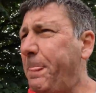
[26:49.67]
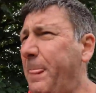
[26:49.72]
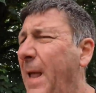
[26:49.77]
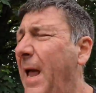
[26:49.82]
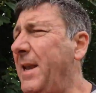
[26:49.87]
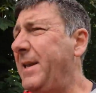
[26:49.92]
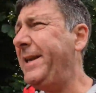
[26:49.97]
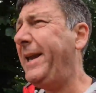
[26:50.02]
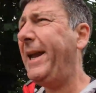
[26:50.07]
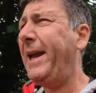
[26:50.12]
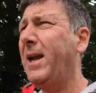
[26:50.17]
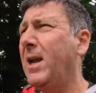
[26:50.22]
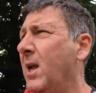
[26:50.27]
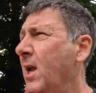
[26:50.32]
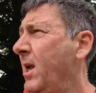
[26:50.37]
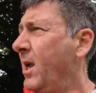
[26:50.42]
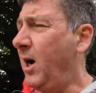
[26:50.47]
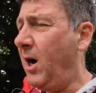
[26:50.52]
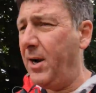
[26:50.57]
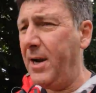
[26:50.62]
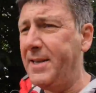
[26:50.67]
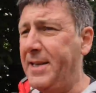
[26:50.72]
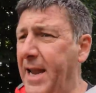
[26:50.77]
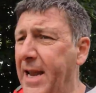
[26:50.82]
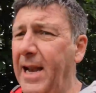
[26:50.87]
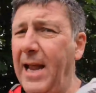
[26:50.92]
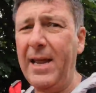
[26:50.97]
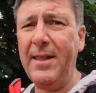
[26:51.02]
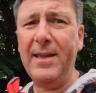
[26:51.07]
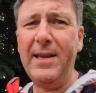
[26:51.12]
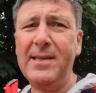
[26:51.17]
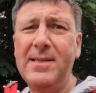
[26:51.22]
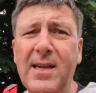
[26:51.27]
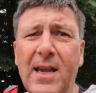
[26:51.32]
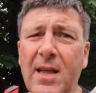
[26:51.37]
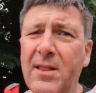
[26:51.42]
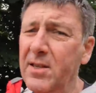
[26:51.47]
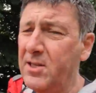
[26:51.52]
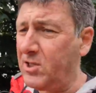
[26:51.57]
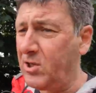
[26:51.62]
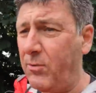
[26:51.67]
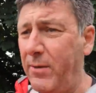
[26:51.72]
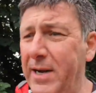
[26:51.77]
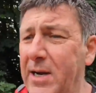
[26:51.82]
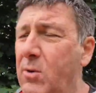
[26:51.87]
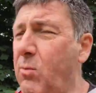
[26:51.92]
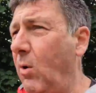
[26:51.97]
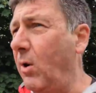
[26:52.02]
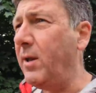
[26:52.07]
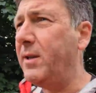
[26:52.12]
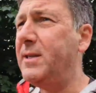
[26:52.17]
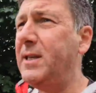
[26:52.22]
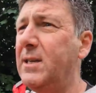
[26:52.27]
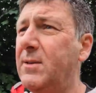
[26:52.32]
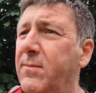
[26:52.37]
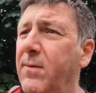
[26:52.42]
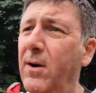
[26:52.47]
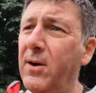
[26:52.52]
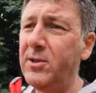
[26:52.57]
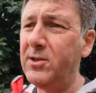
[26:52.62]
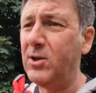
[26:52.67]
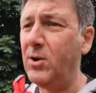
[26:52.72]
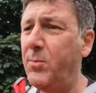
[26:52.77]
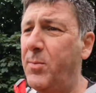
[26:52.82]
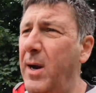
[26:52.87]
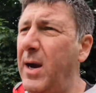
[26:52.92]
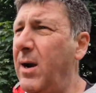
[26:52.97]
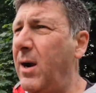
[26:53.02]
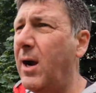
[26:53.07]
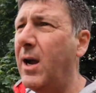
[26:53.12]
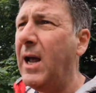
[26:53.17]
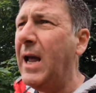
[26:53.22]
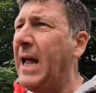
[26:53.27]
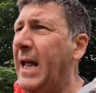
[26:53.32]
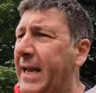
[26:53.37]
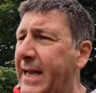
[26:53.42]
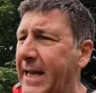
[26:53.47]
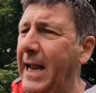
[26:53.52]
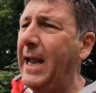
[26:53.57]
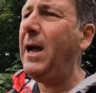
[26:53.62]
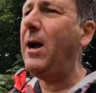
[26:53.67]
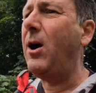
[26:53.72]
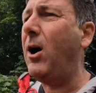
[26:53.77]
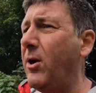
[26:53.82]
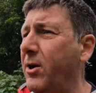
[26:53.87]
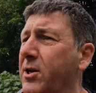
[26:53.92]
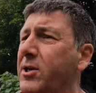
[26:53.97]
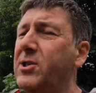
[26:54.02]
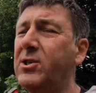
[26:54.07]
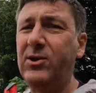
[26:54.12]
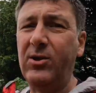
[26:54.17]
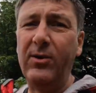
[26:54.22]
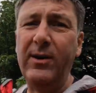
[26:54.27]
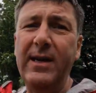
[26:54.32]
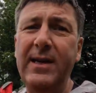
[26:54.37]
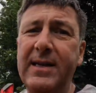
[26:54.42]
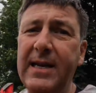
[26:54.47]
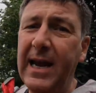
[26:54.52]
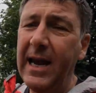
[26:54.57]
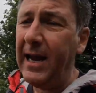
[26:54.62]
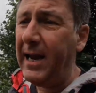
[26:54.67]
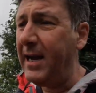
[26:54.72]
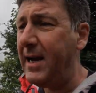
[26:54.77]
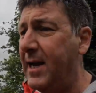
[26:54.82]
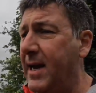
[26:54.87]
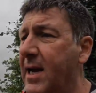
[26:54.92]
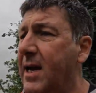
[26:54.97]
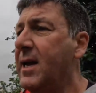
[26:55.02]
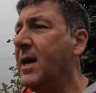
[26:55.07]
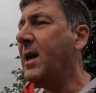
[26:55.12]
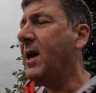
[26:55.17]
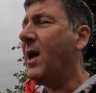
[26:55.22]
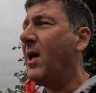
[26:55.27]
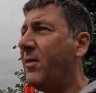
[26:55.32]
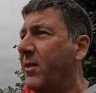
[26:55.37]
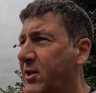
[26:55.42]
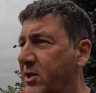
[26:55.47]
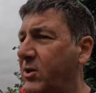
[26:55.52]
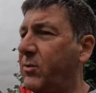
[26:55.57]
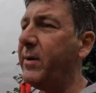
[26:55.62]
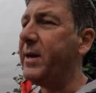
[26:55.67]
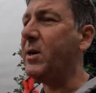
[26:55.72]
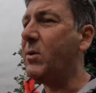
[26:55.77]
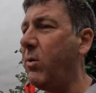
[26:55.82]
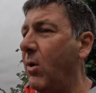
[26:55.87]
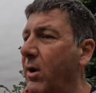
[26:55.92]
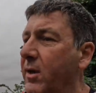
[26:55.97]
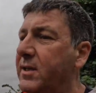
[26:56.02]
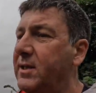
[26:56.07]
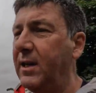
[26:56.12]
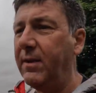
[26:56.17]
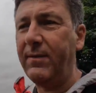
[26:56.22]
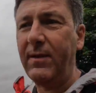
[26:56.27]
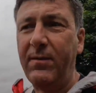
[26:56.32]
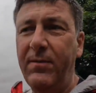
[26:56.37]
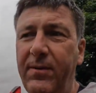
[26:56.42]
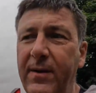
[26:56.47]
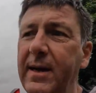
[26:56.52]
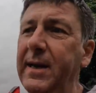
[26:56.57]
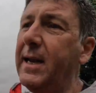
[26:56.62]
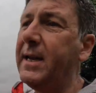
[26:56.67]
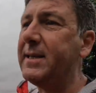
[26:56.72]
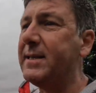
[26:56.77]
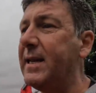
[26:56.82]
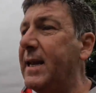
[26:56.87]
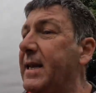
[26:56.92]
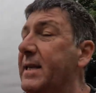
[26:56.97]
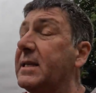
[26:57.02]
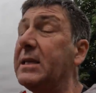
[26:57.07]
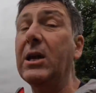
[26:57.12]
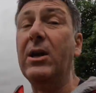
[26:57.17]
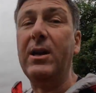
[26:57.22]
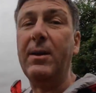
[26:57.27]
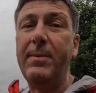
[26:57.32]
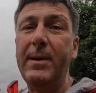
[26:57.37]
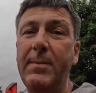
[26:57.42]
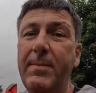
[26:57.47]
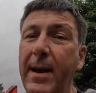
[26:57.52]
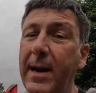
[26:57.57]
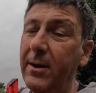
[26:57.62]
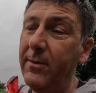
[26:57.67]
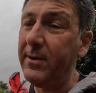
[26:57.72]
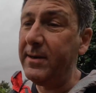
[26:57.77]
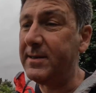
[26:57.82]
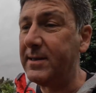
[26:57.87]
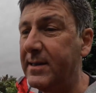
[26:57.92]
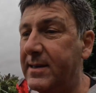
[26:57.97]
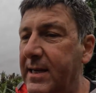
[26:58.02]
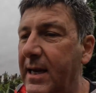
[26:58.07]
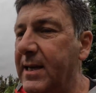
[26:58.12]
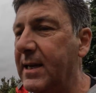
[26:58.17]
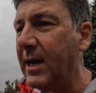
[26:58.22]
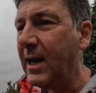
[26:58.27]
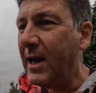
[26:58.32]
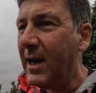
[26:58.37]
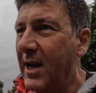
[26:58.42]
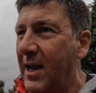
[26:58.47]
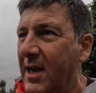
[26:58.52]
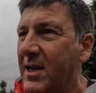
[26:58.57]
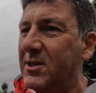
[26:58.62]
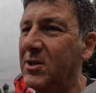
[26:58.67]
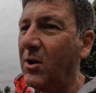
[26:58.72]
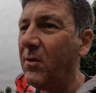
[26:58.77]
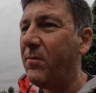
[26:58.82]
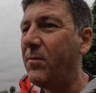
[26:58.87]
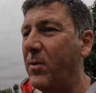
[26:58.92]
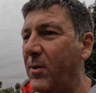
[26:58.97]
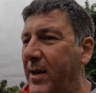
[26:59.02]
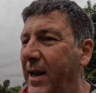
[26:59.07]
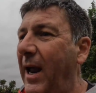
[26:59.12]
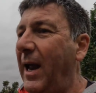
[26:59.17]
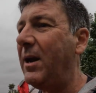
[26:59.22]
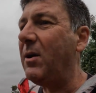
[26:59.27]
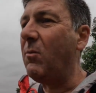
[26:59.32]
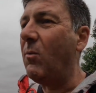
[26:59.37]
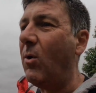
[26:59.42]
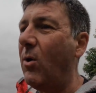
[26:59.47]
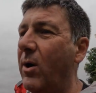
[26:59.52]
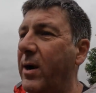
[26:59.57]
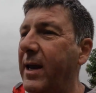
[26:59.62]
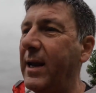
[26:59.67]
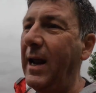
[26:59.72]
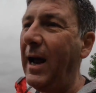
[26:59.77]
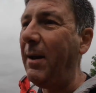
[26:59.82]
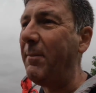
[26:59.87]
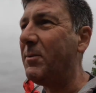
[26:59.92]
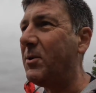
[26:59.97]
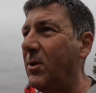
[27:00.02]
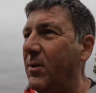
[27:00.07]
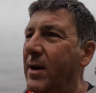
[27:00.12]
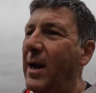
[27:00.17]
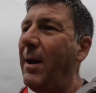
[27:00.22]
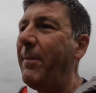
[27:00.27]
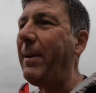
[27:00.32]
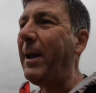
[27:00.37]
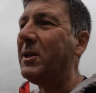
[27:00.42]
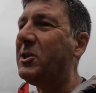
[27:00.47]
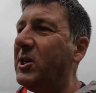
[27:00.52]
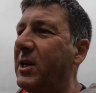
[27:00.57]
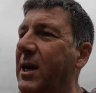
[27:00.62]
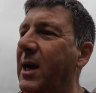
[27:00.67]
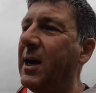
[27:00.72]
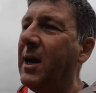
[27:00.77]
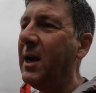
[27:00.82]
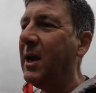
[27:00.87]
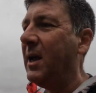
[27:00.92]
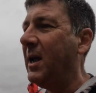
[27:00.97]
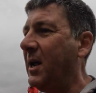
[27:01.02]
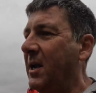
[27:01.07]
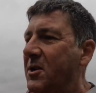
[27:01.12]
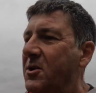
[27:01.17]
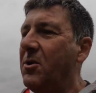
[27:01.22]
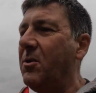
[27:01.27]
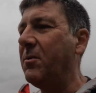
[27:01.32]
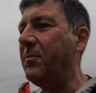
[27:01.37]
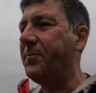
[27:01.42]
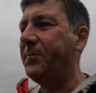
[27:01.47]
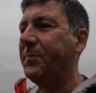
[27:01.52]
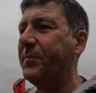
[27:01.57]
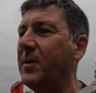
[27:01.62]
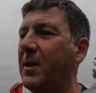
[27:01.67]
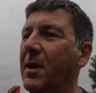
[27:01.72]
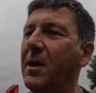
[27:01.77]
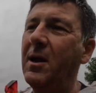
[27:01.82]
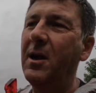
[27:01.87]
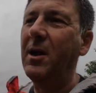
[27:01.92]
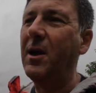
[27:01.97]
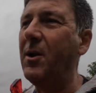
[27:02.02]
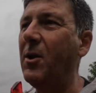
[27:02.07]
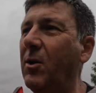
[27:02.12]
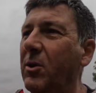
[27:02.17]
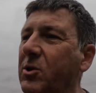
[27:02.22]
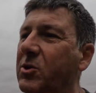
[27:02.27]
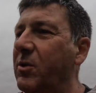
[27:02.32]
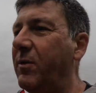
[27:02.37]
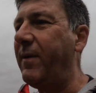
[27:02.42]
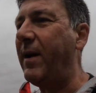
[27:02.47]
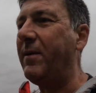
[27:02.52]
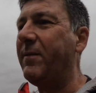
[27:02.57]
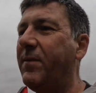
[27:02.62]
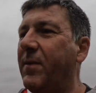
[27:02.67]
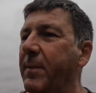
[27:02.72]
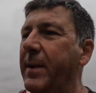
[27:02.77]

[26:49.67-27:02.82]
And yeah, on a day like this, the screen quality is far superior. Yeah, on a sunny day, the screen quality of the Fenix is going to be better, isn't it? So for the kind of walking I'm doing, I'm actually, you know, an ultra event for